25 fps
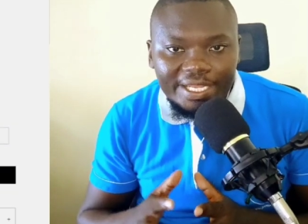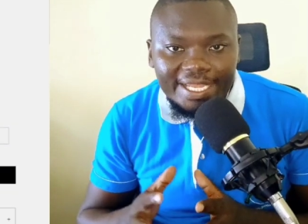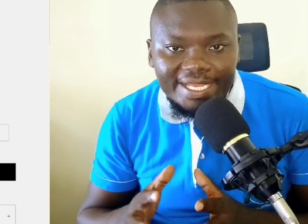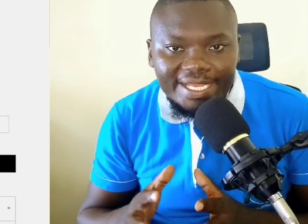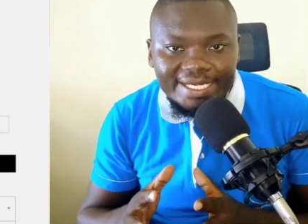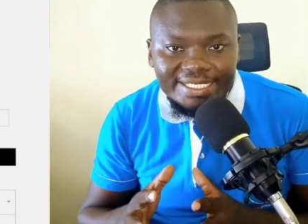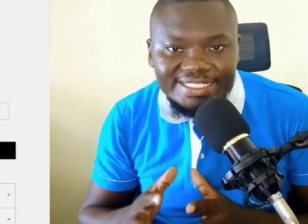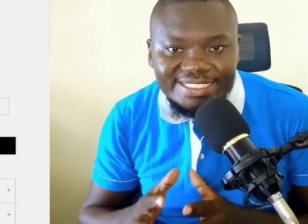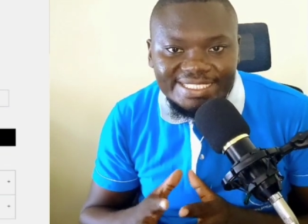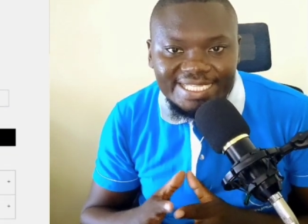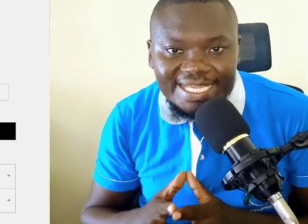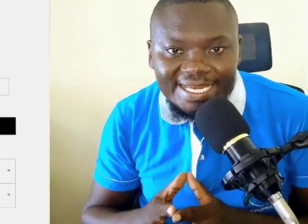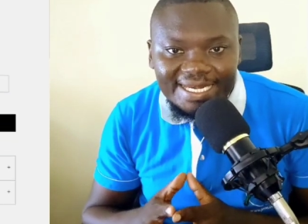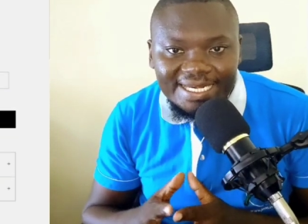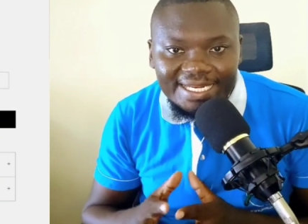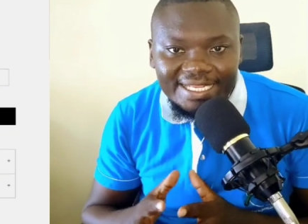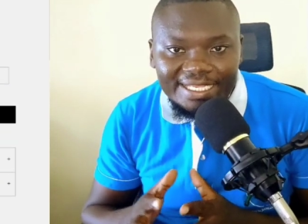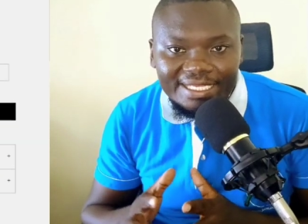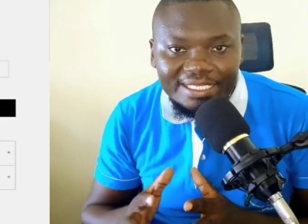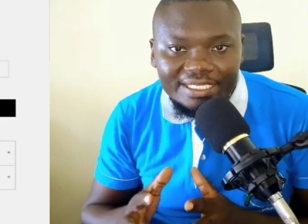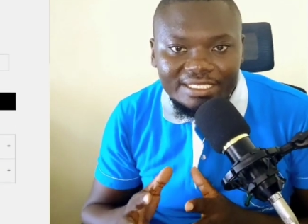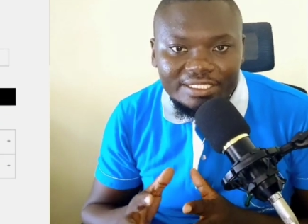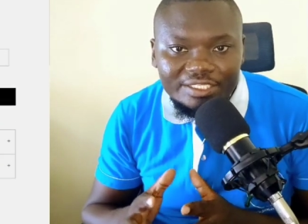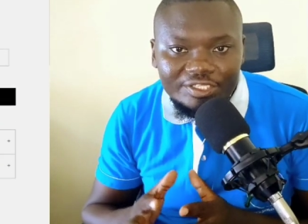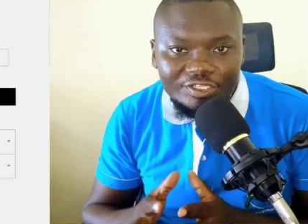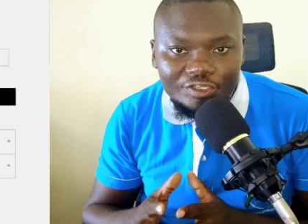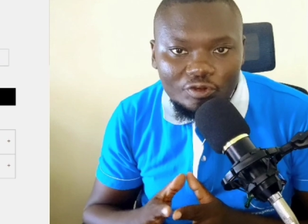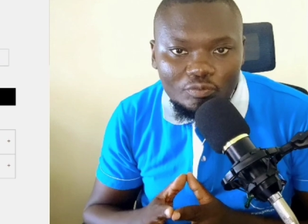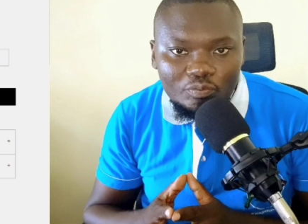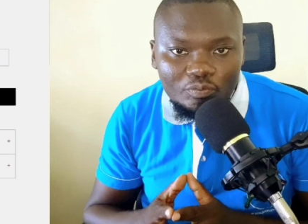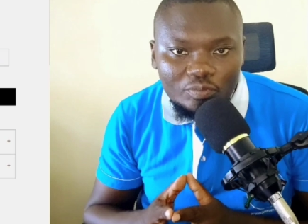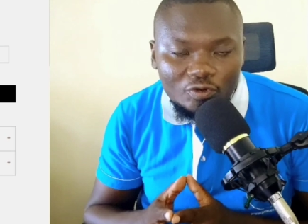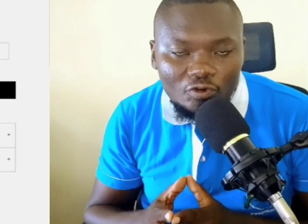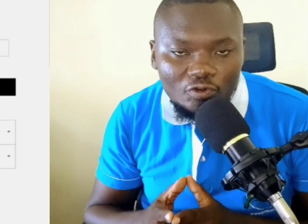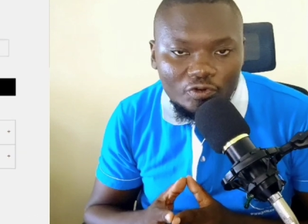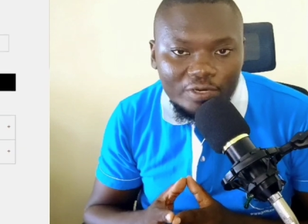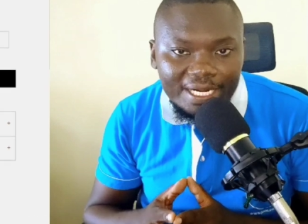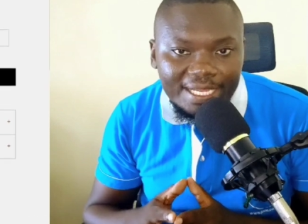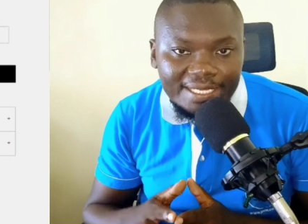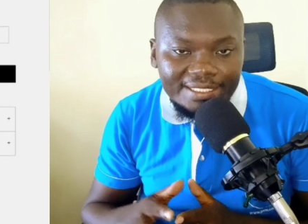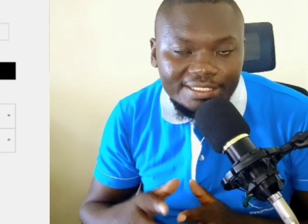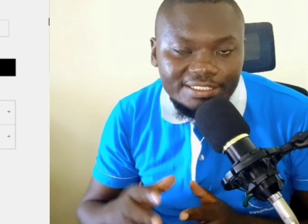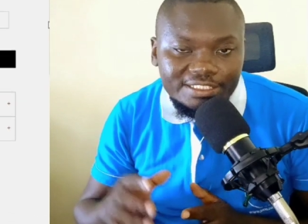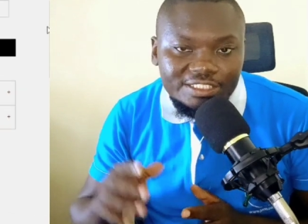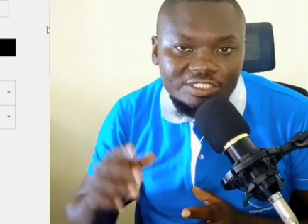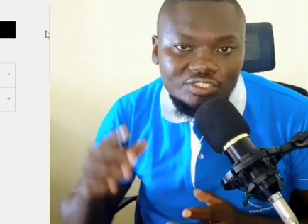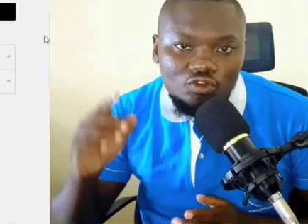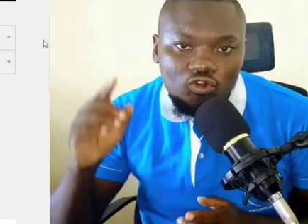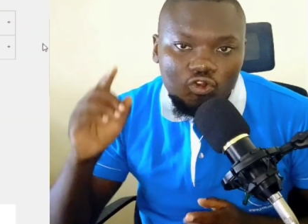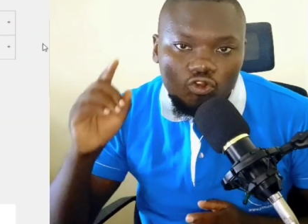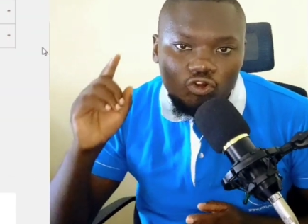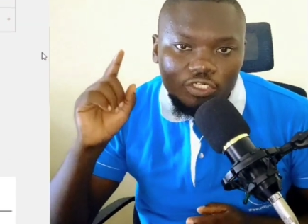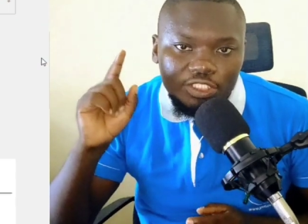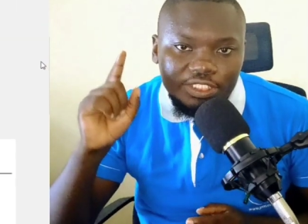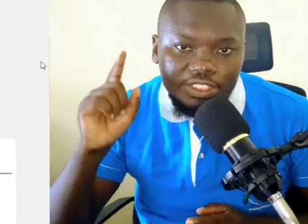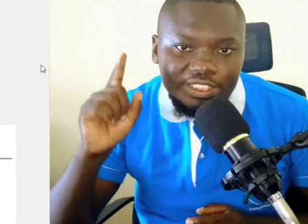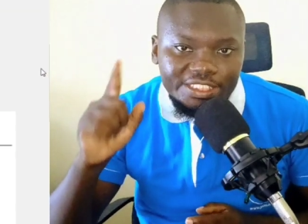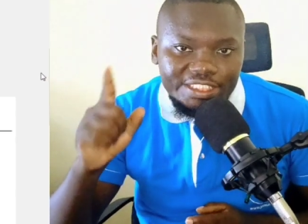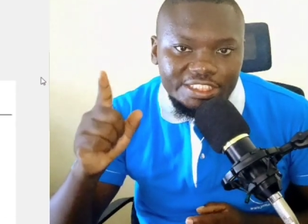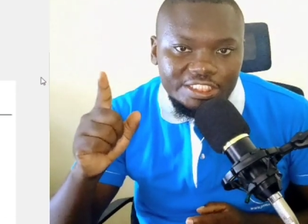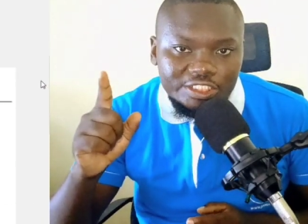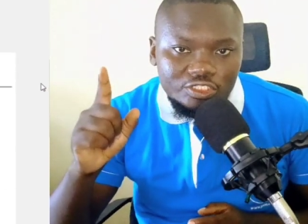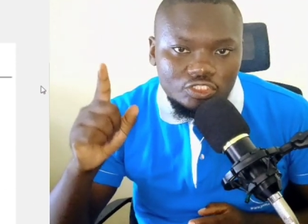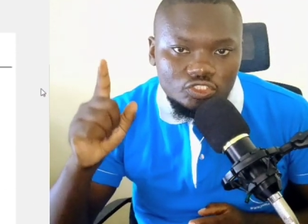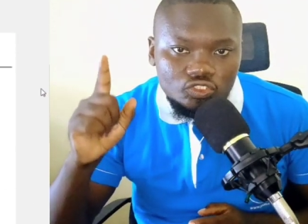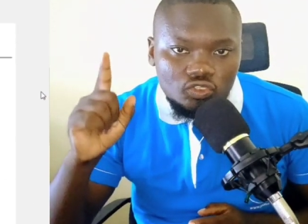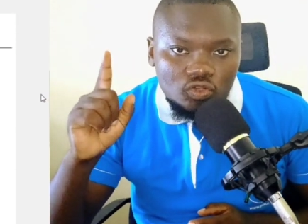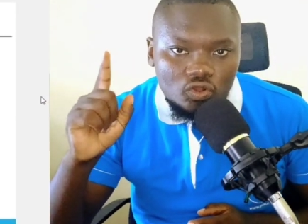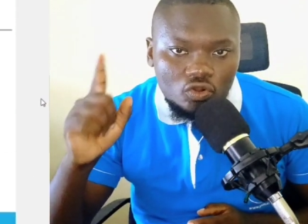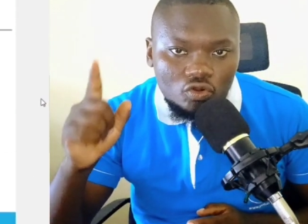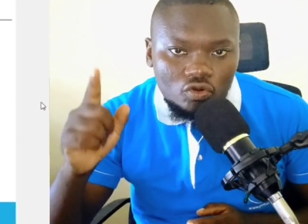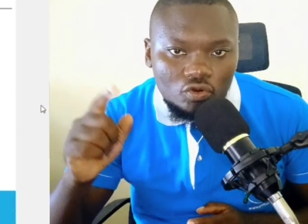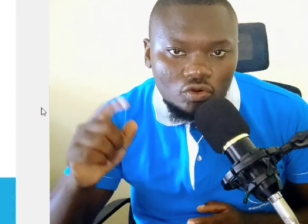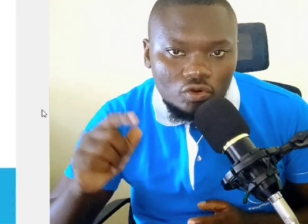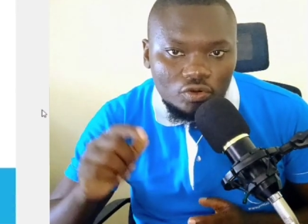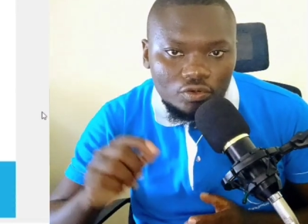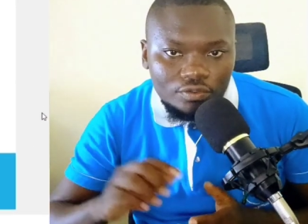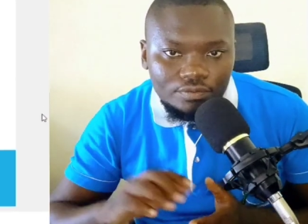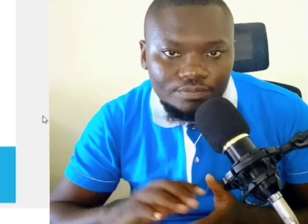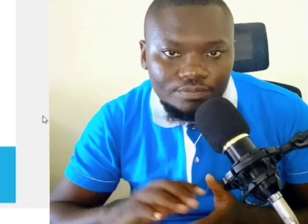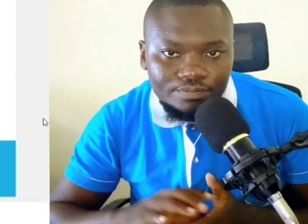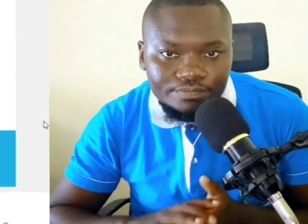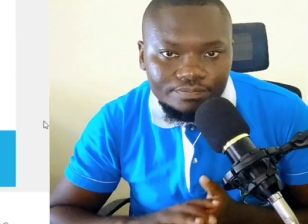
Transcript: and selling your products on Soko.